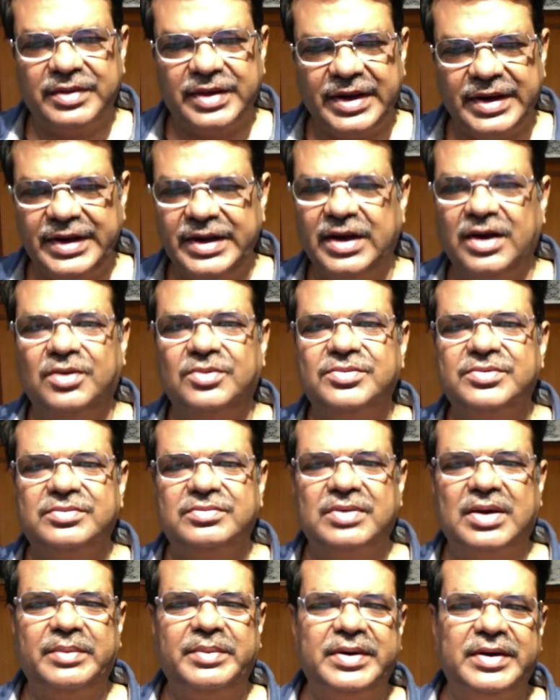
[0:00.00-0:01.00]
any
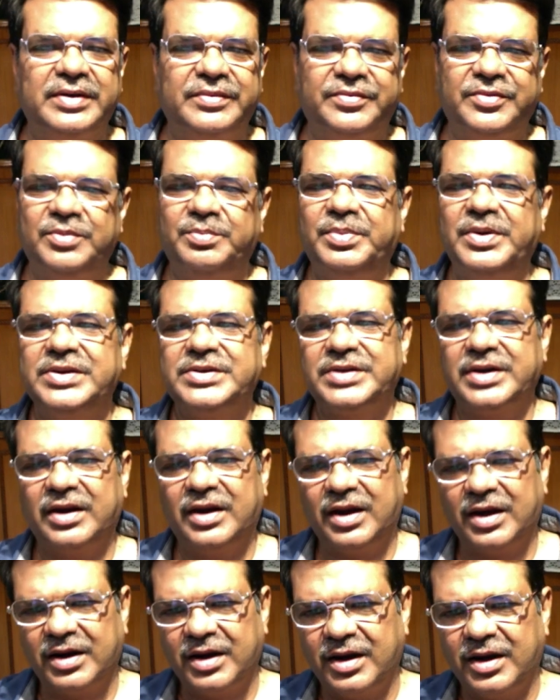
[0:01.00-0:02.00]
house, if you're placed in
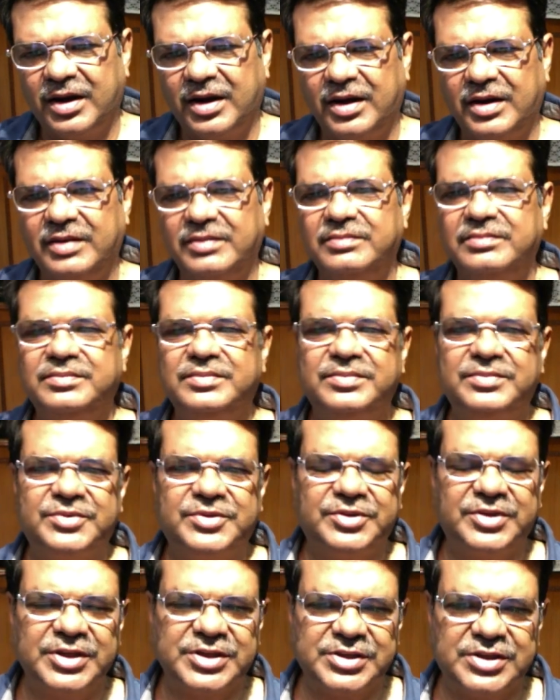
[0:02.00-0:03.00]
Lagna,
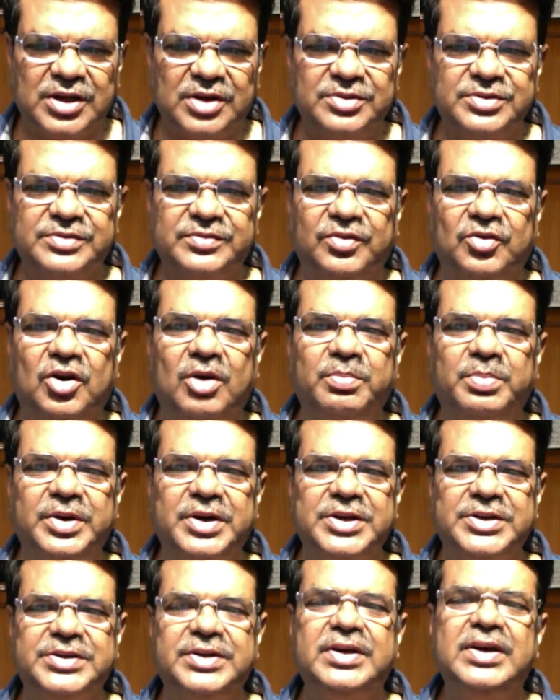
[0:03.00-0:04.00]
6th house of
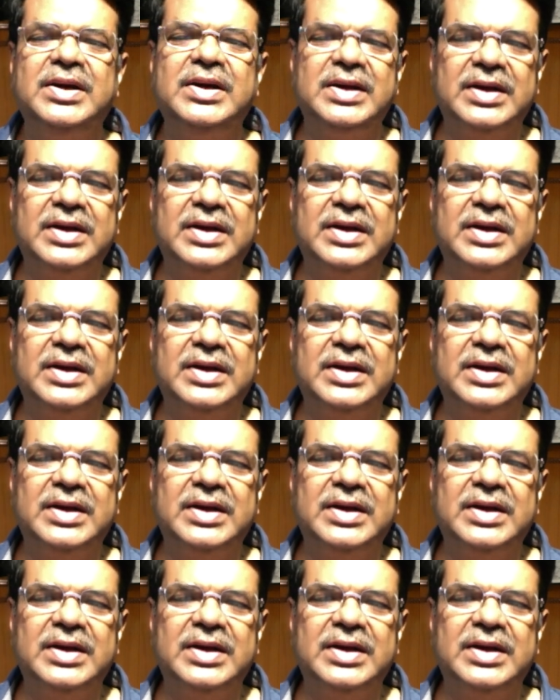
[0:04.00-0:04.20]
competition,